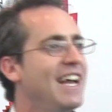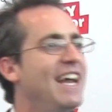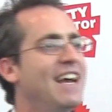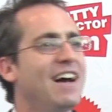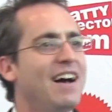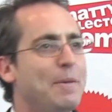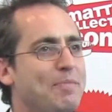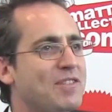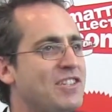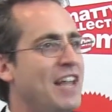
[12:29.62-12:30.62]

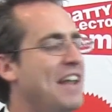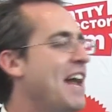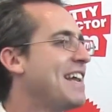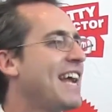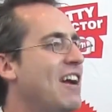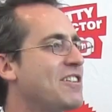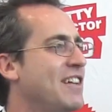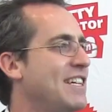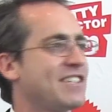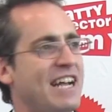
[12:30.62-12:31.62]
It's not a character
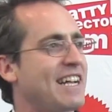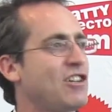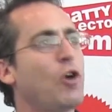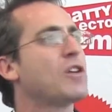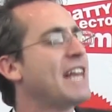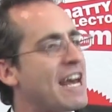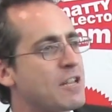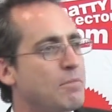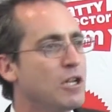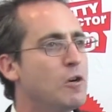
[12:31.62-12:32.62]
that's like totally out of
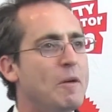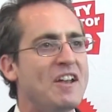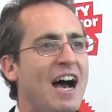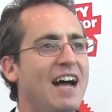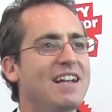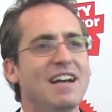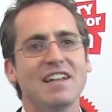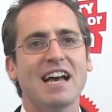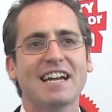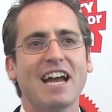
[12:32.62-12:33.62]
the blue, but not
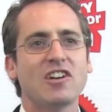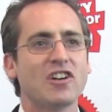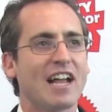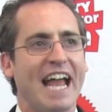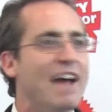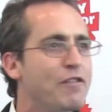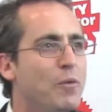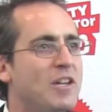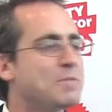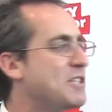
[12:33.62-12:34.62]
a character like
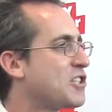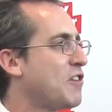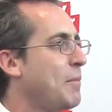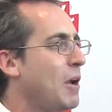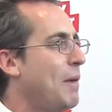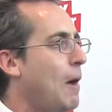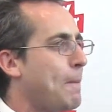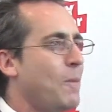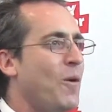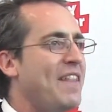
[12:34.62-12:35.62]
everyone's been screaming about,
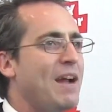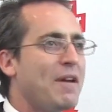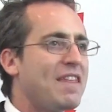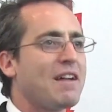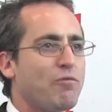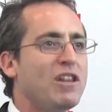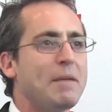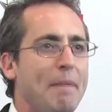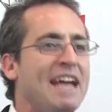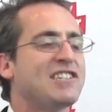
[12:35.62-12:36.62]
but one that I think
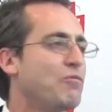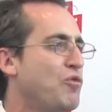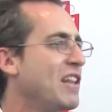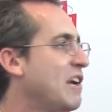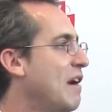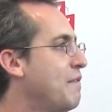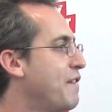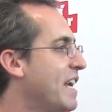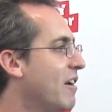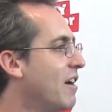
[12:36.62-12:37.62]
really makes a really great
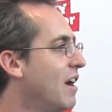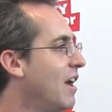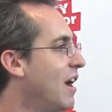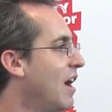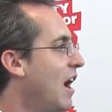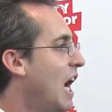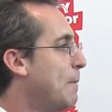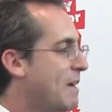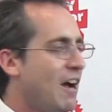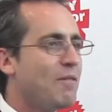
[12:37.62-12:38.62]
figure.
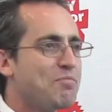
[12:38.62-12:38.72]
But